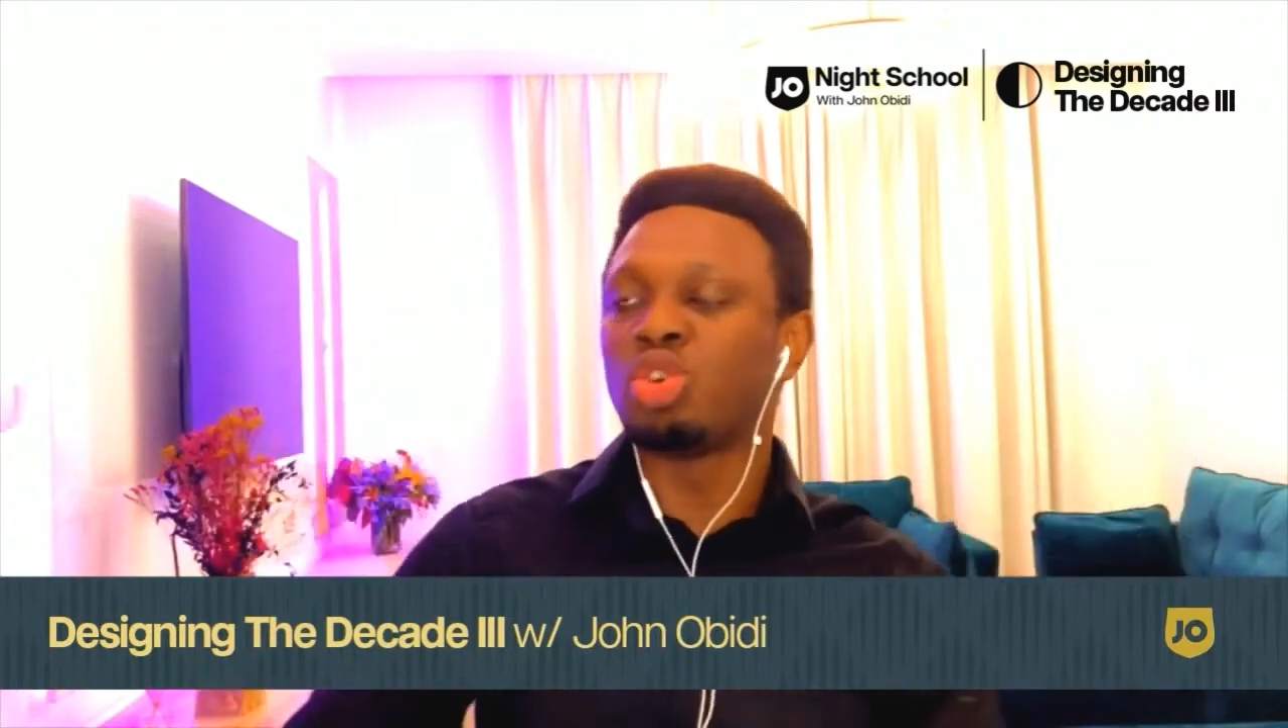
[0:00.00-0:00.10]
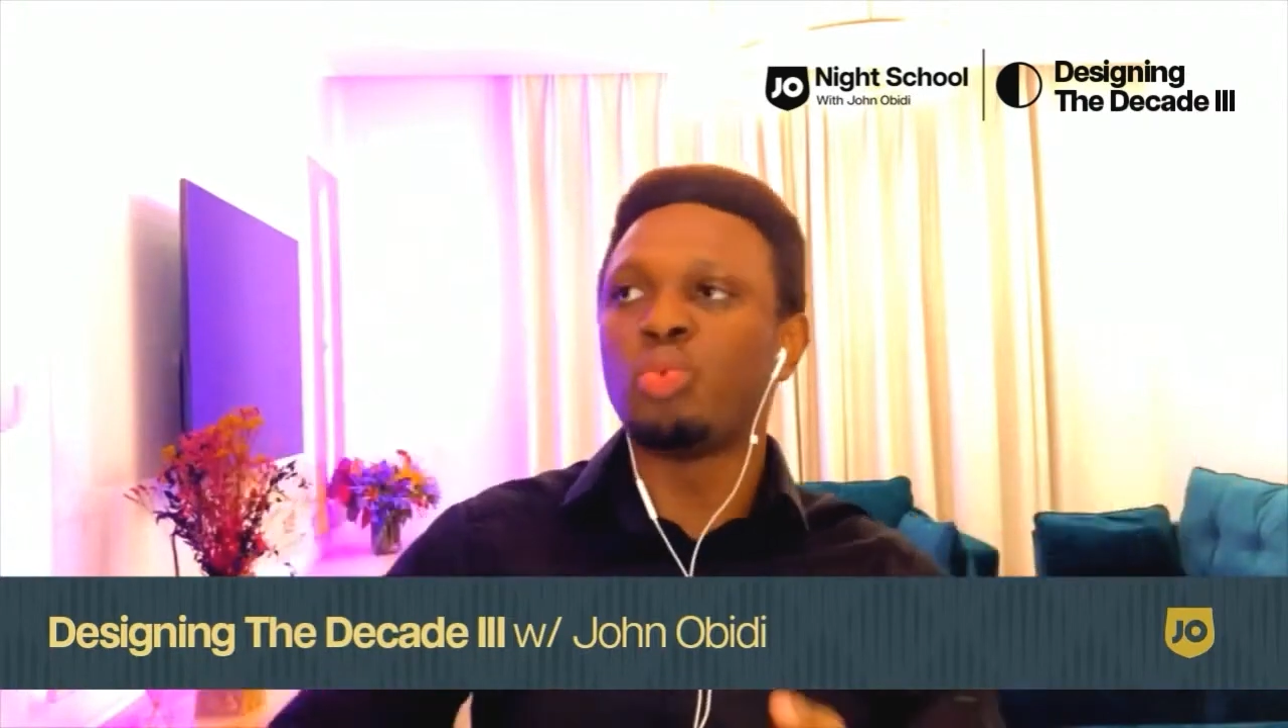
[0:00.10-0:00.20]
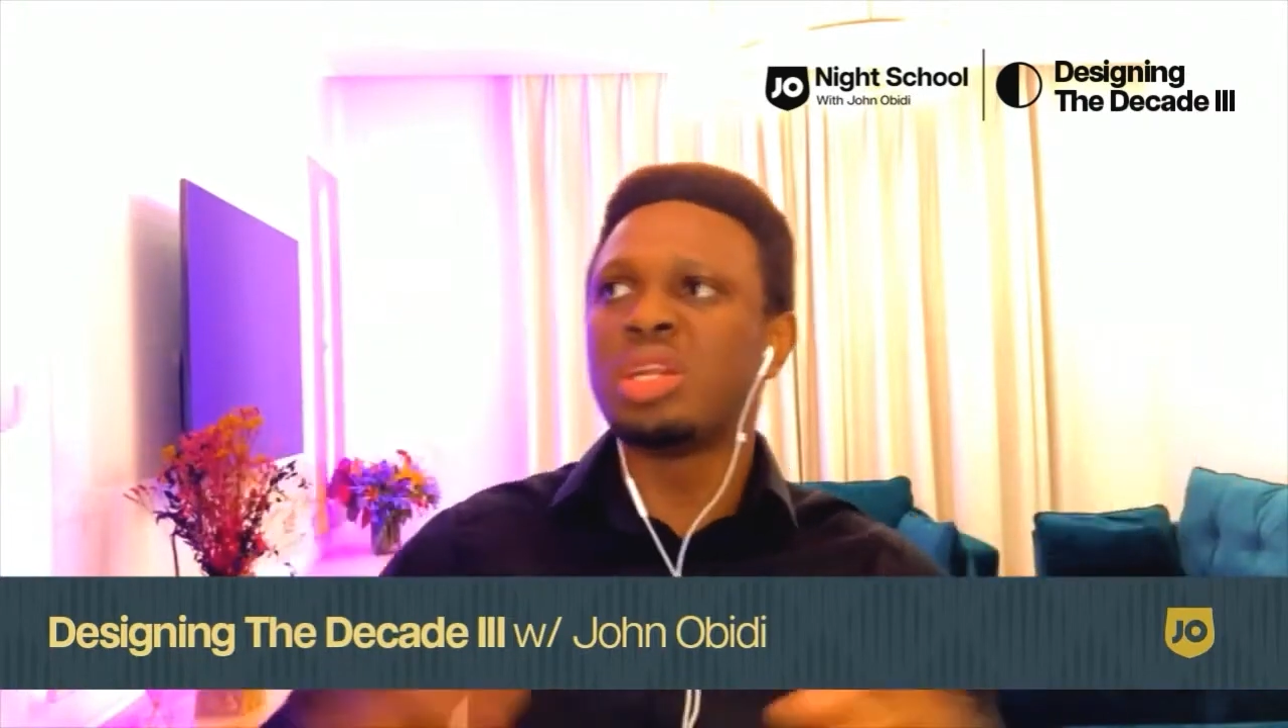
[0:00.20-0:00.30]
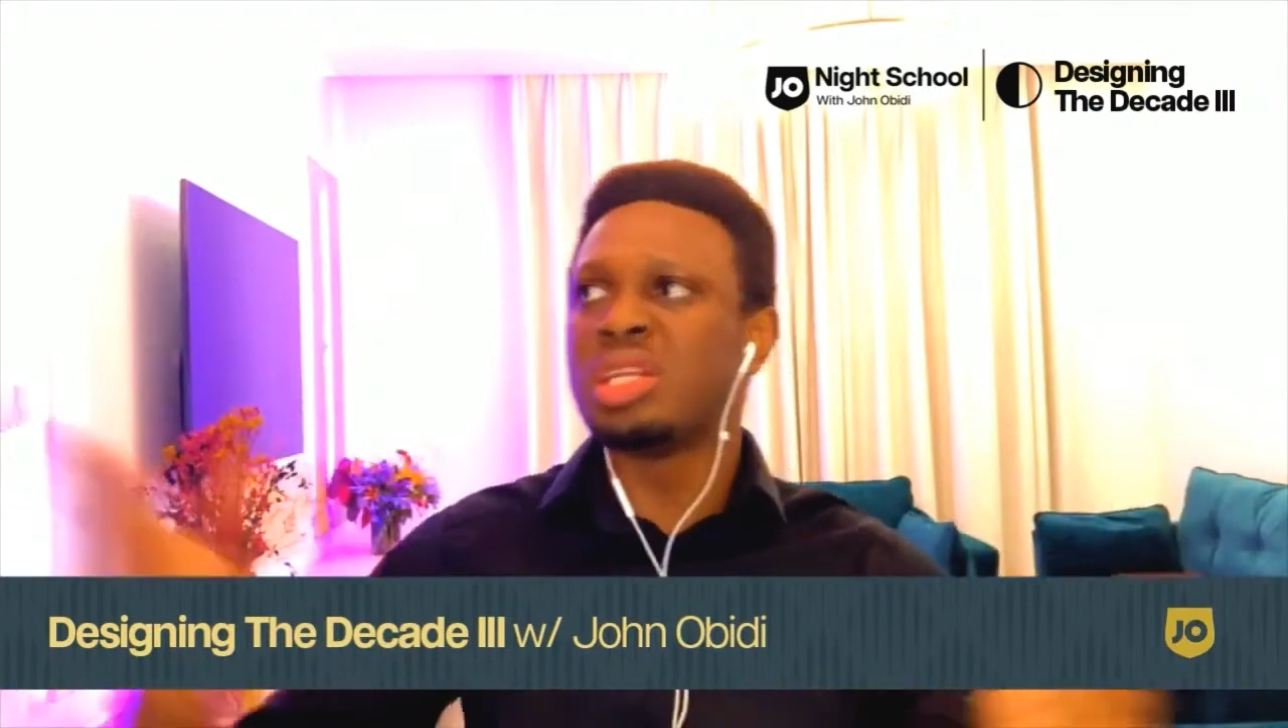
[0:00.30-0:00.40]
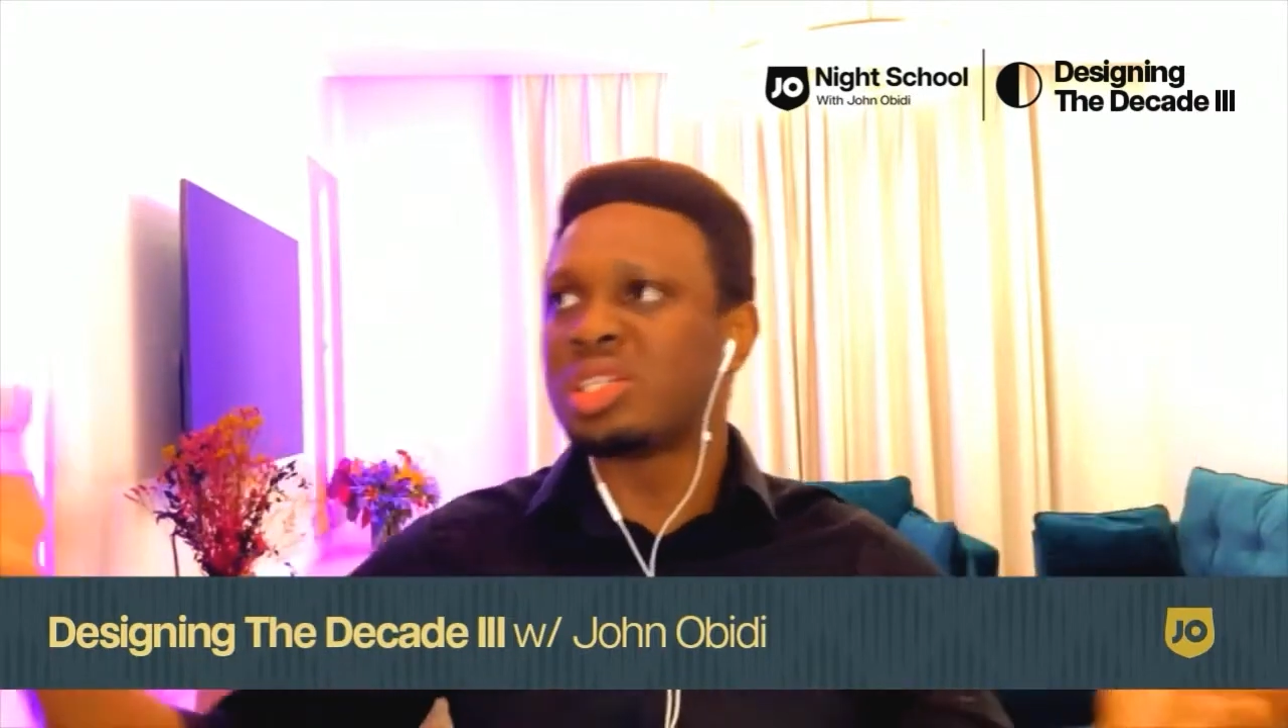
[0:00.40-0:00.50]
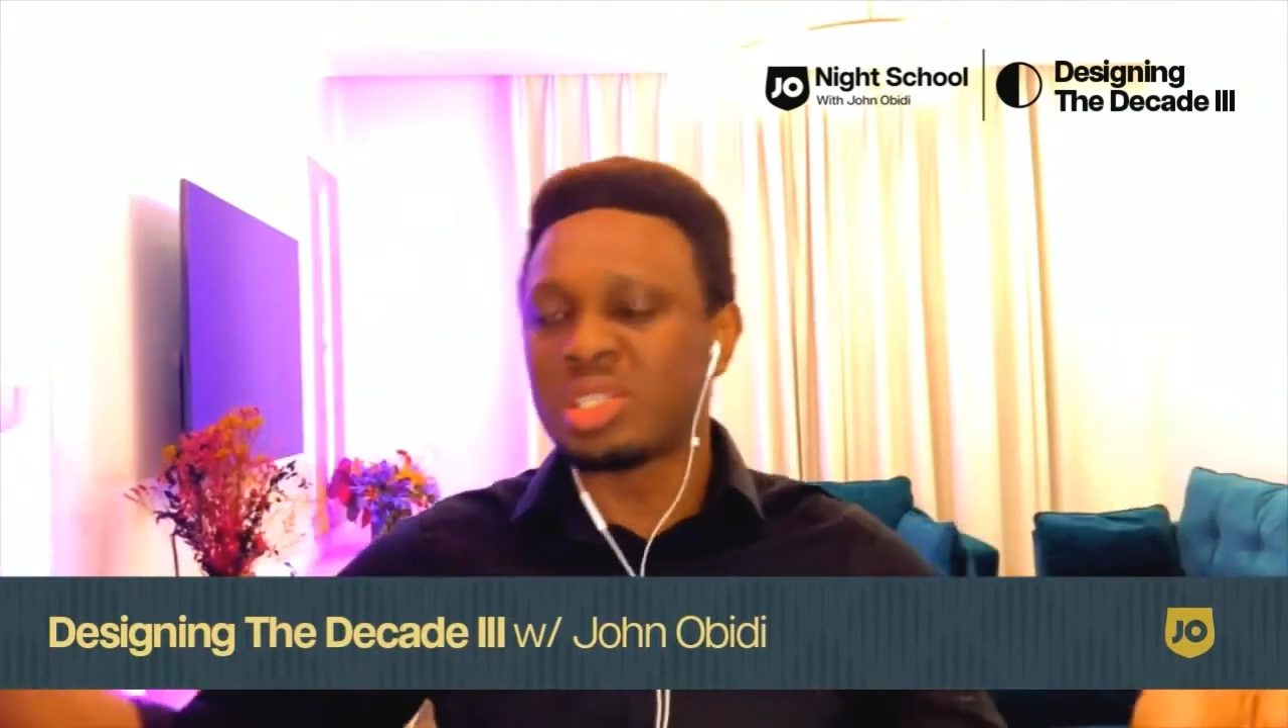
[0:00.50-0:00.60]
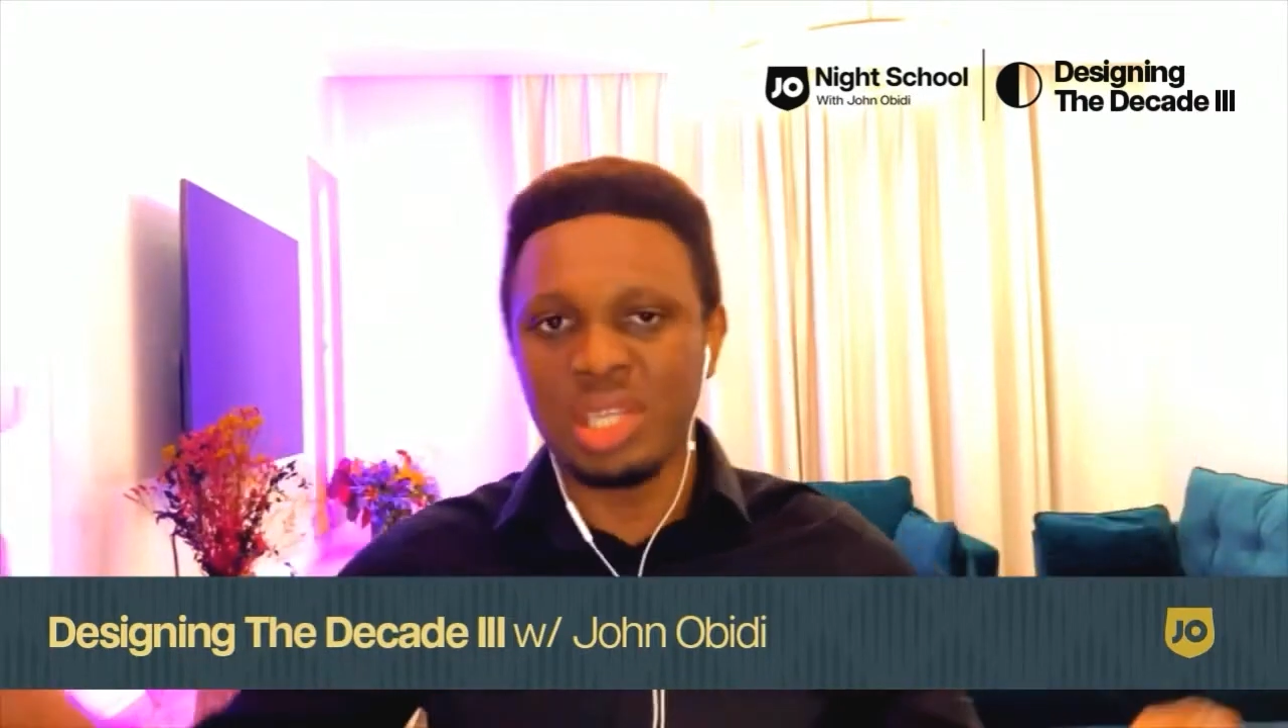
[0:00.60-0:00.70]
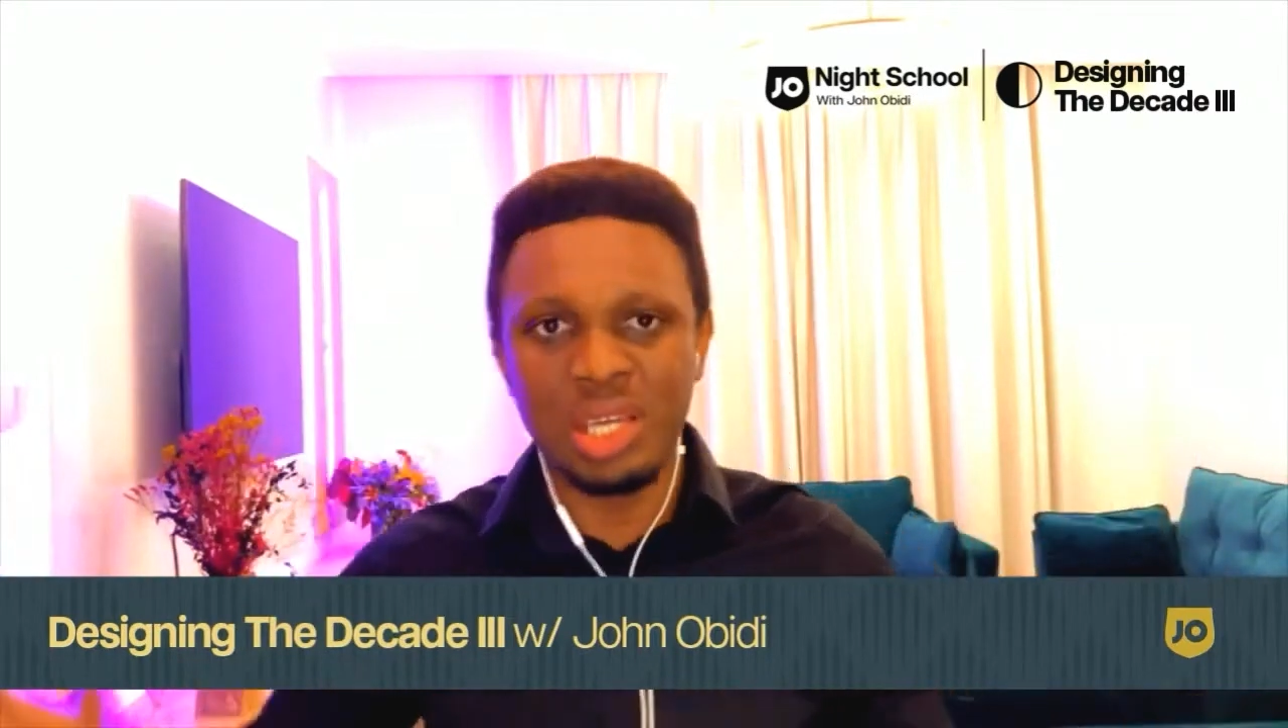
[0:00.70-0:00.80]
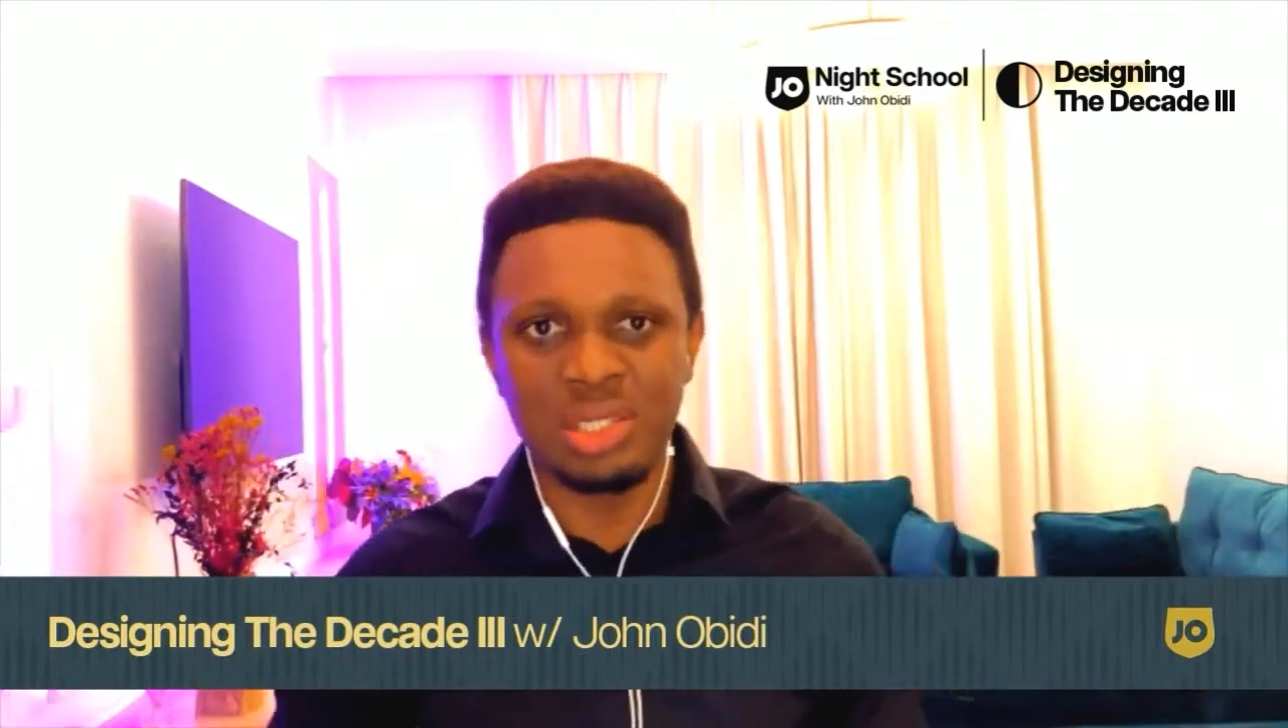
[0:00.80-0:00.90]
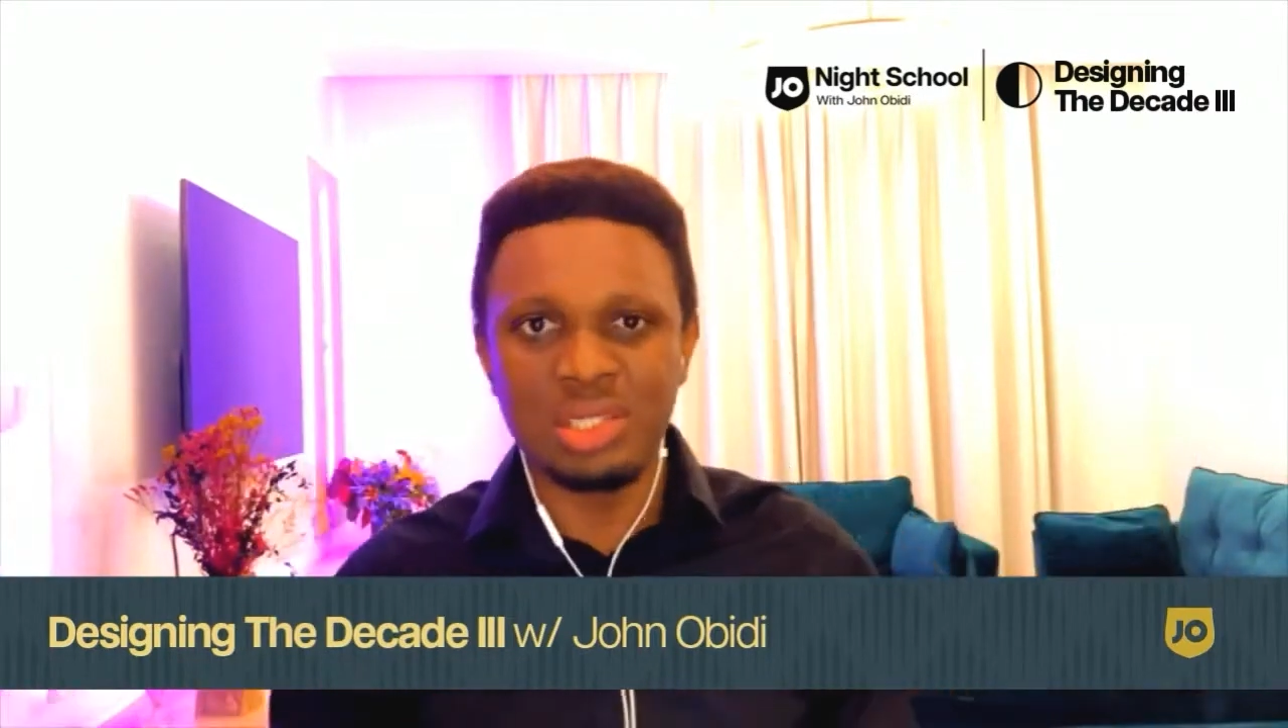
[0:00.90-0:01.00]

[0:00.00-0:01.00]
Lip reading: to win this state?